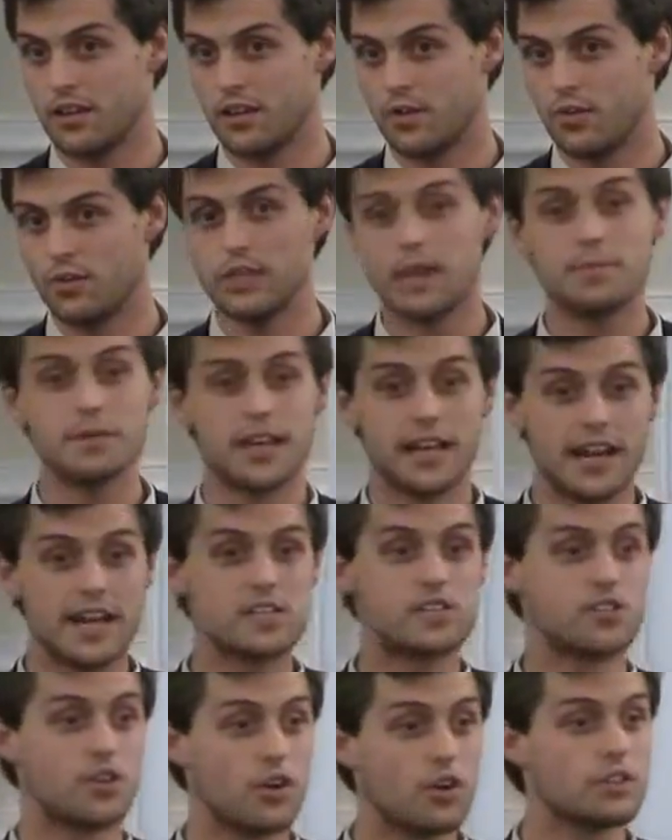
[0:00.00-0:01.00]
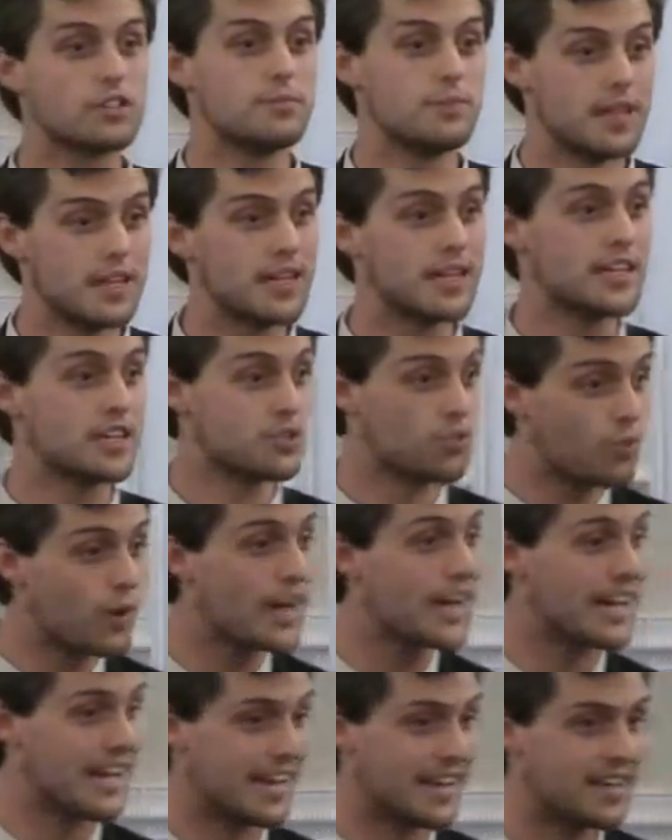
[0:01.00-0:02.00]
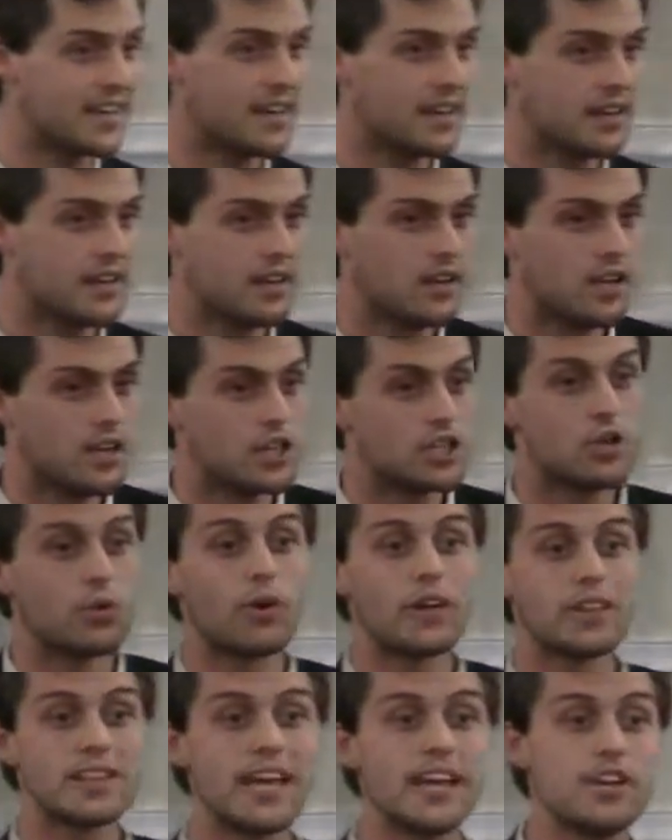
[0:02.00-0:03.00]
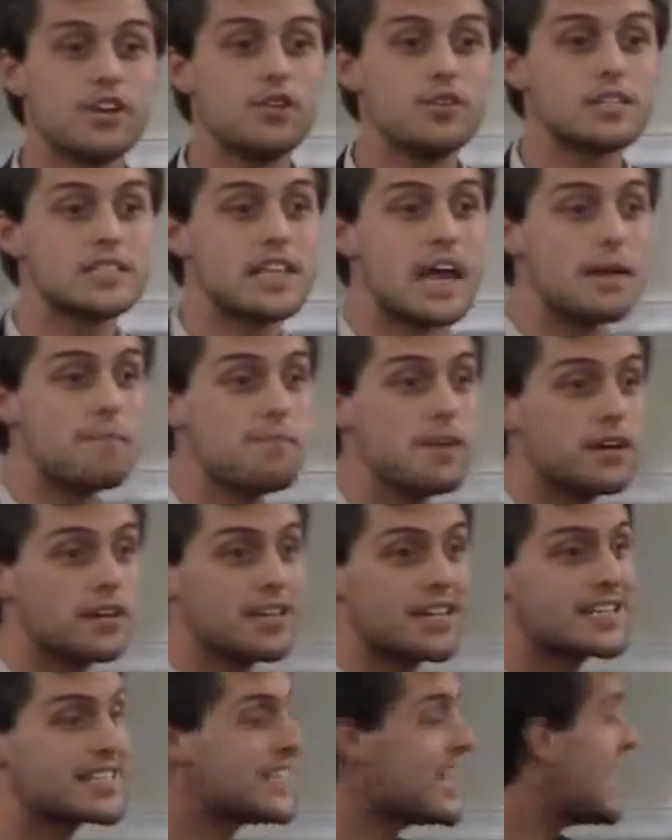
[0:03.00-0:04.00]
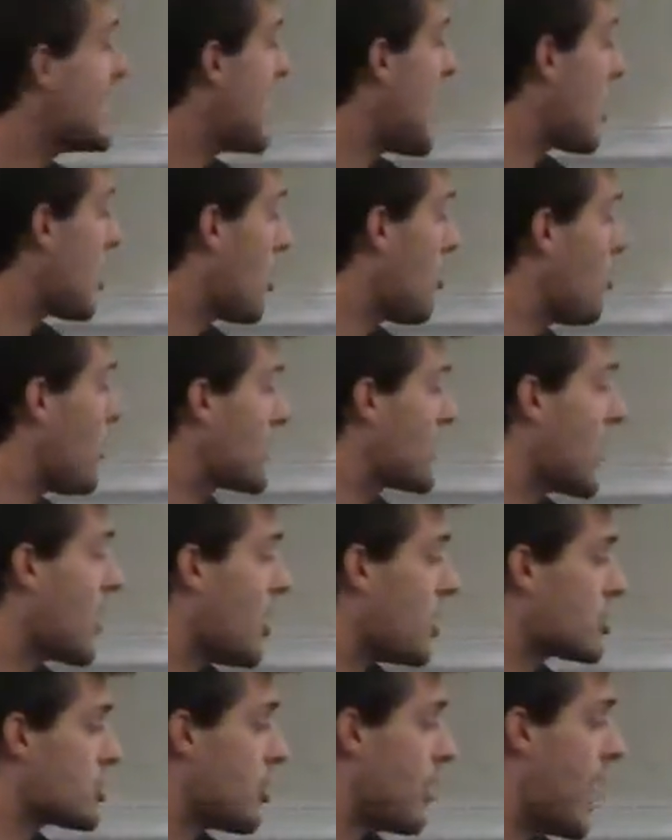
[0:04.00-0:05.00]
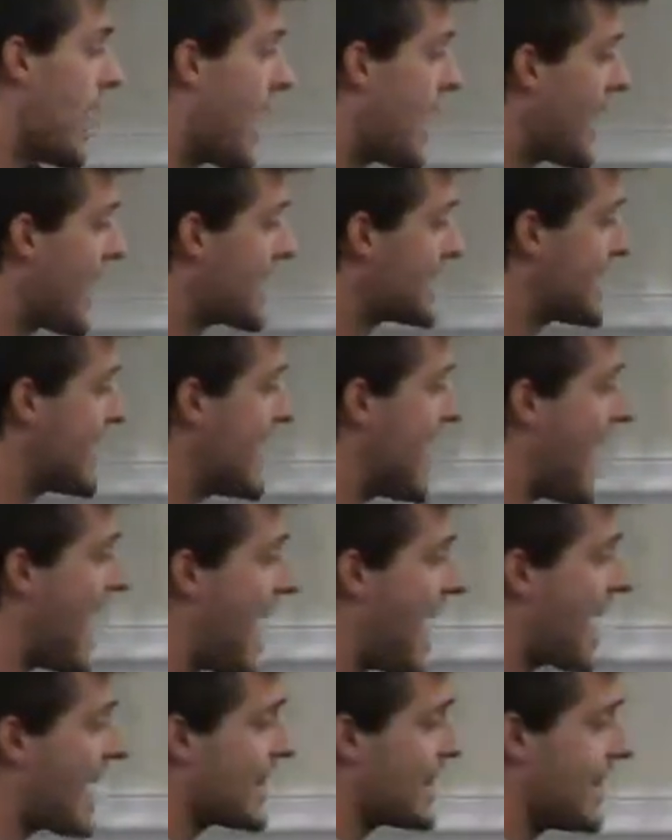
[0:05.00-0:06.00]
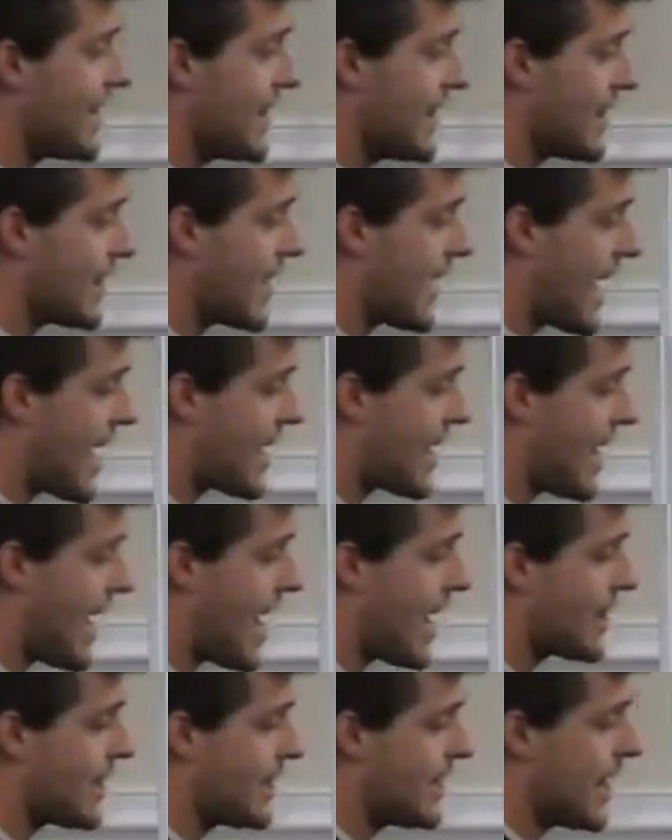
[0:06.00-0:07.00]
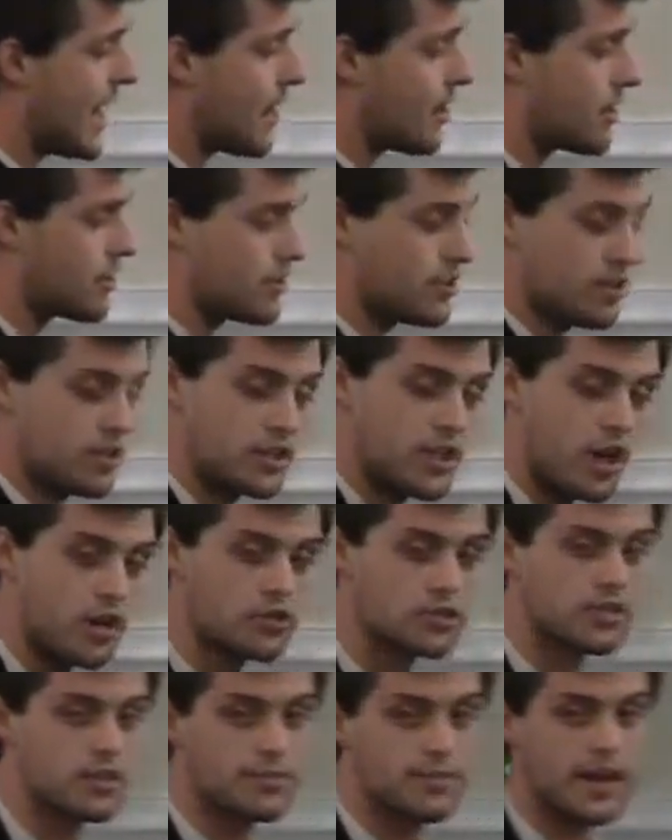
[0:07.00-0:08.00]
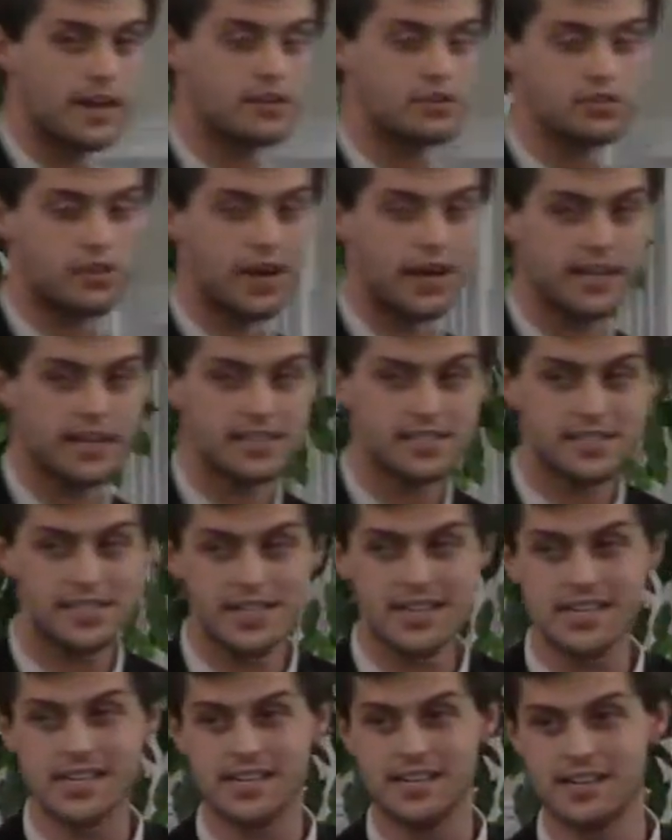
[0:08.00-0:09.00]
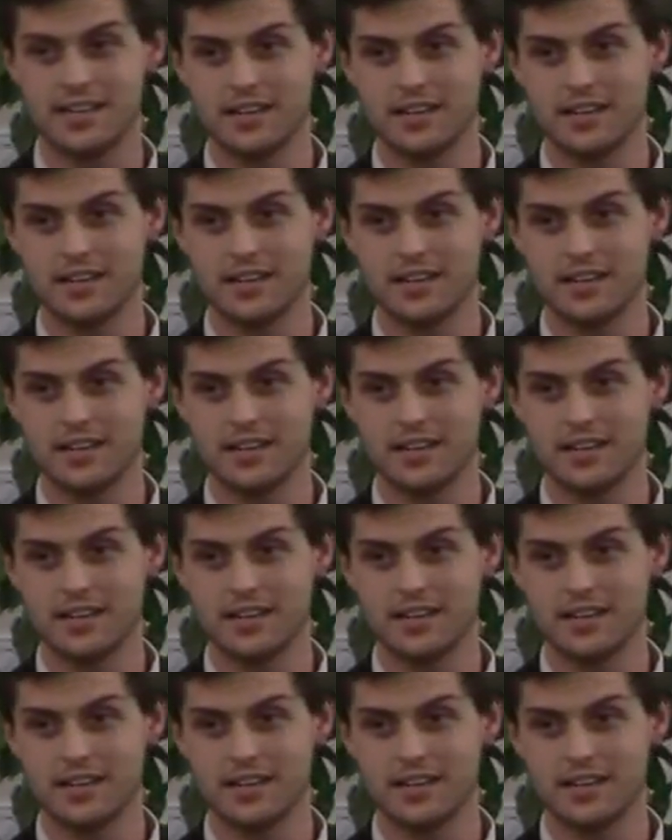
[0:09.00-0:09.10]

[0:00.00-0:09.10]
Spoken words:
Well, Nebuchadnezzar ultimately is winning. So what they do is they build a city out on what they also had as an island. They had an island out to the coast of the Mediterranean Sea.